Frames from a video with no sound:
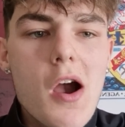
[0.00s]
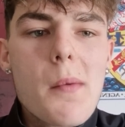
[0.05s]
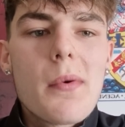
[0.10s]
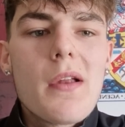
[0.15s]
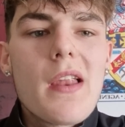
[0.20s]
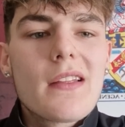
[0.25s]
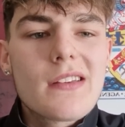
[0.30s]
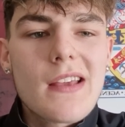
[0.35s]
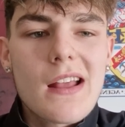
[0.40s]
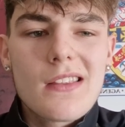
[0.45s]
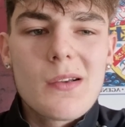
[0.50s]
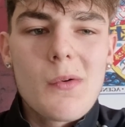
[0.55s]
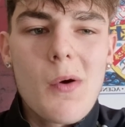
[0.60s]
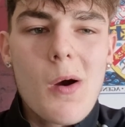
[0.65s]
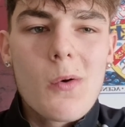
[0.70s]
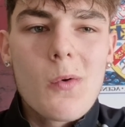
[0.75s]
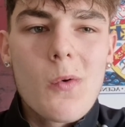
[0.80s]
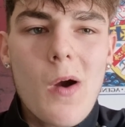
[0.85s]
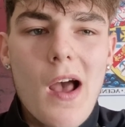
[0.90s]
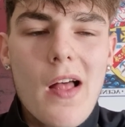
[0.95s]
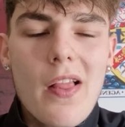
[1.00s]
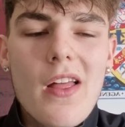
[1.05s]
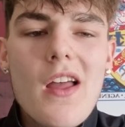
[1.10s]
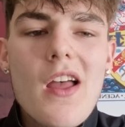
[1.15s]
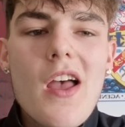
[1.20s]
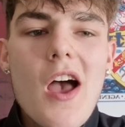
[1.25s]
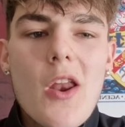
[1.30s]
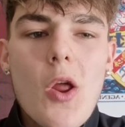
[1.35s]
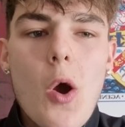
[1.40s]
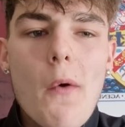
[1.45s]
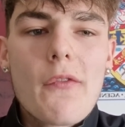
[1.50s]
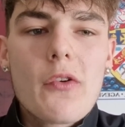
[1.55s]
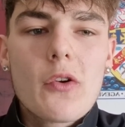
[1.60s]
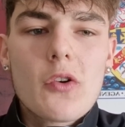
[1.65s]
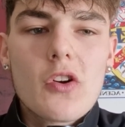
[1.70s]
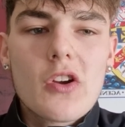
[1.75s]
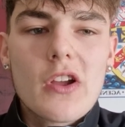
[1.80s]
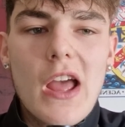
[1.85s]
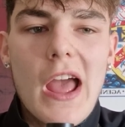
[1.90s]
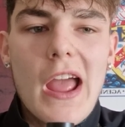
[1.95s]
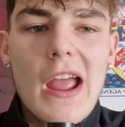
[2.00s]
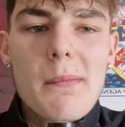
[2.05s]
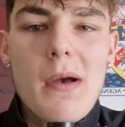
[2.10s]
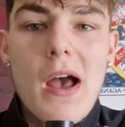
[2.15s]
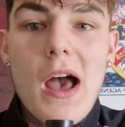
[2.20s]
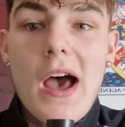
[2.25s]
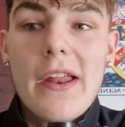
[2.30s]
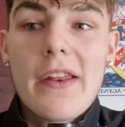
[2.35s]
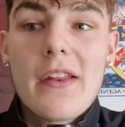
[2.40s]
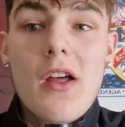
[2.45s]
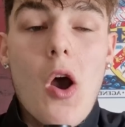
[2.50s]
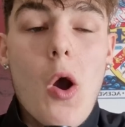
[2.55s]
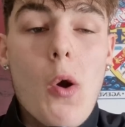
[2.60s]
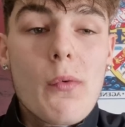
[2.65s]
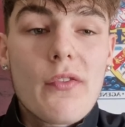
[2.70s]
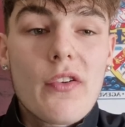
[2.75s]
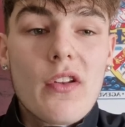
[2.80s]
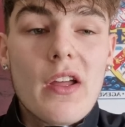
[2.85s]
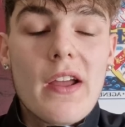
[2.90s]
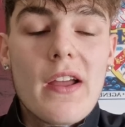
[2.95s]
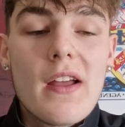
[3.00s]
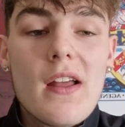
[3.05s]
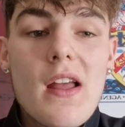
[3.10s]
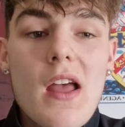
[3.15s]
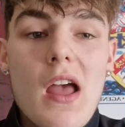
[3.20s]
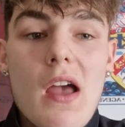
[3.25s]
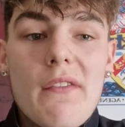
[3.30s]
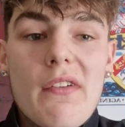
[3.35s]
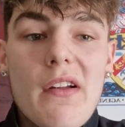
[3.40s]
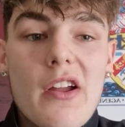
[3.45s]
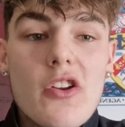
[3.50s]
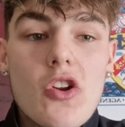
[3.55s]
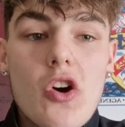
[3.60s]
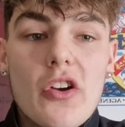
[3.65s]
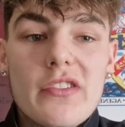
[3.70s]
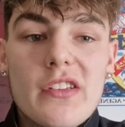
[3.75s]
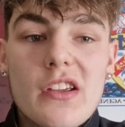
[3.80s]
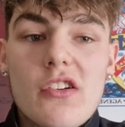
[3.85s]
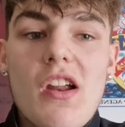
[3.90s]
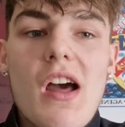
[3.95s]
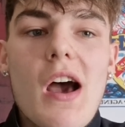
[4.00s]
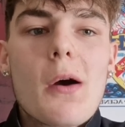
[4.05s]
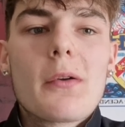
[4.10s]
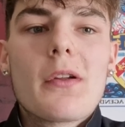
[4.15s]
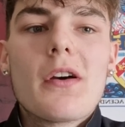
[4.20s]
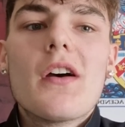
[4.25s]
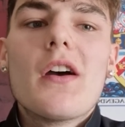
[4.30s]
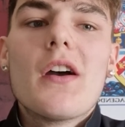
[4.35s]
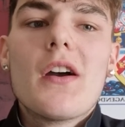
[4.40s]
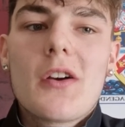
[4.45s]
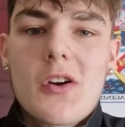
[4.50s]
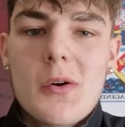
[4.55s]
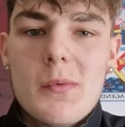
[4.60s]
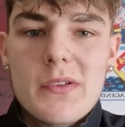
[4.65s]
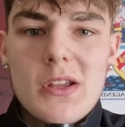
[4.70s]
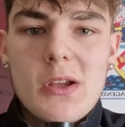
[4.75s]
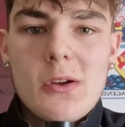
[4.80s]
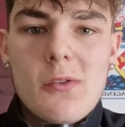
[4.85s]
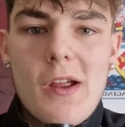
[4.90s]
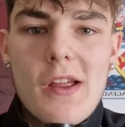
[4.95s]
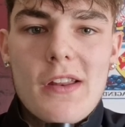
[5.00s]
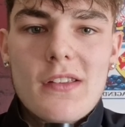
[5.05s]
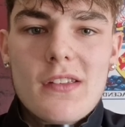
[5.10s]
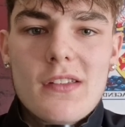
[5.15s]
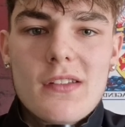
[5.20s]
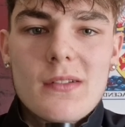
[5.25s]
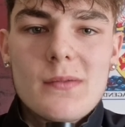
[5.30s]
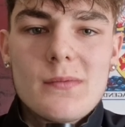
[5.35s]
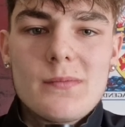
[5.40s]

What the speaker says: But let's get to Oakwell and hope for a good game. And hopefully a very noisy crowd coming your Reds.